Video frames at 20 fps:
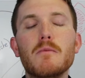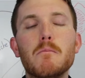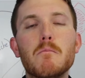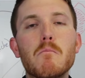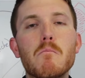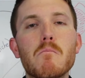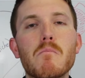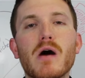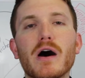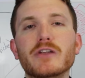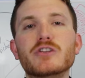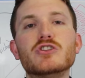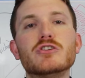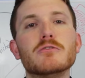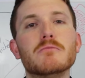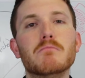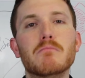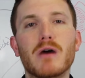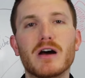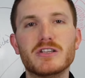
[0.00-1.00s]
much,
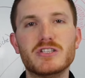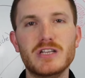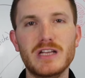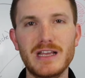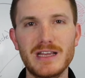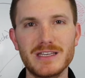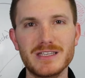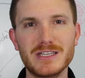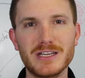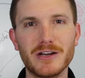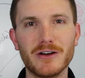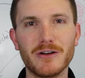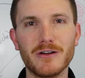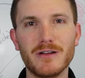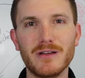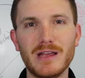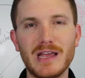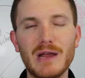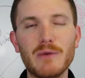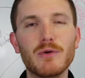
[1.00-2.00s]
much easier.
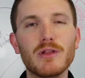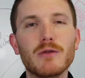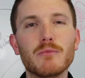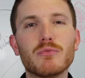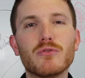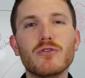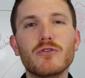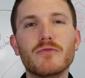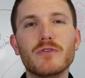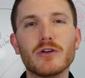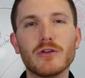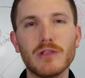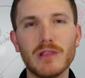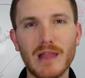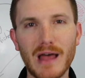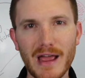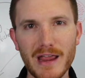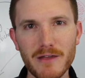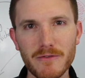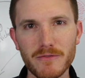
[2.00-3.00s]
It will improve your
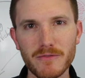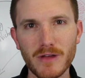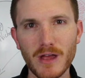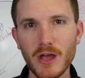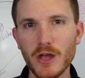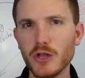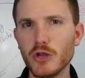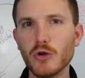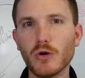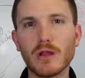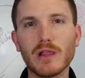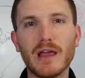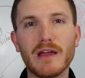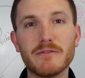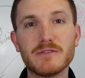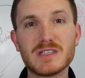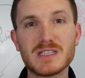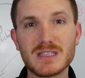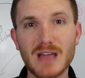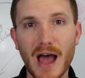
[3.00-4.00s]
life, your
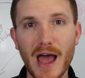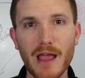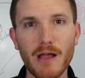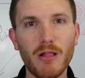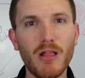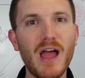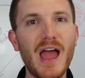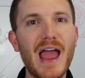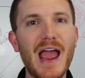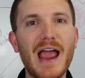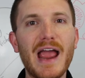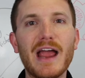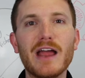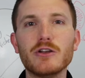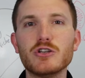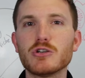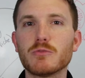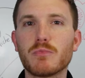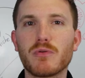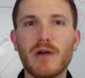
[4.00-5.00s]
lifestyle,
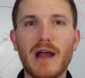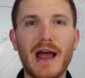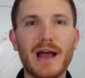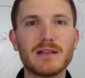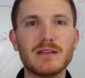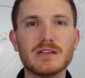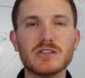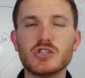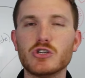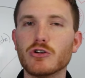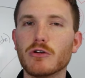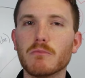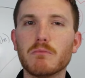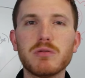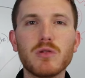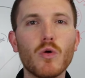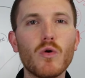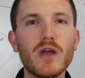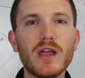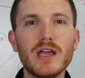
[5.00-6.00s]
and your practice. Your
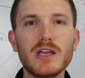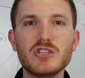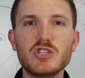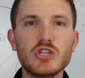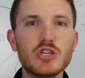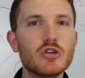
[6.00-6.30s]
employees,